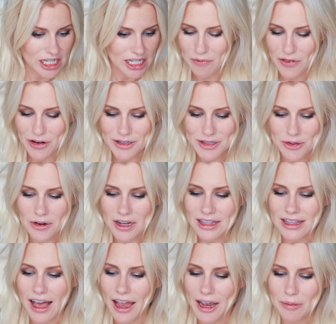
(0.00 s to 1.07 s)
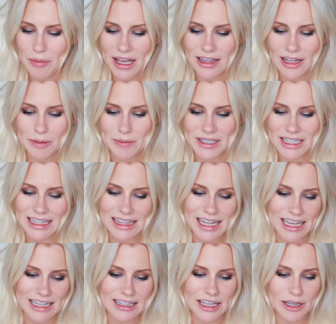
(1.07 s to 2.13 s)
I'm first gonna line my lips
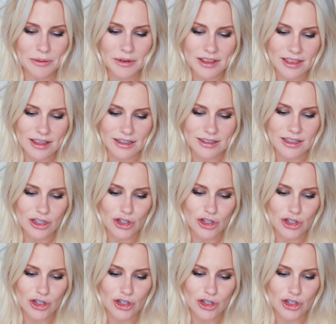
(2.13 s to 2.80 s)
lightly with this